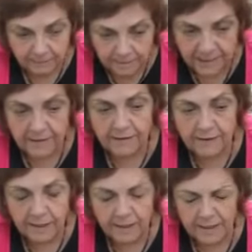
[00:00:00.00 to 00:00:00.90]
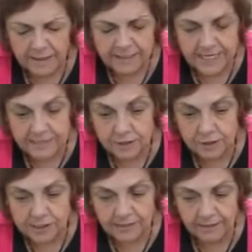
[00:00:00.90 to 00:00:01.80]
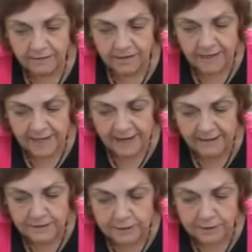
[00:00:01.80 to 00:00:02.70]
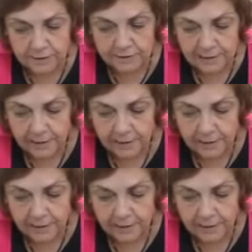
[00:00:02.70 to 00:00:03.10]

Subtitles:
my dentures unless I had to,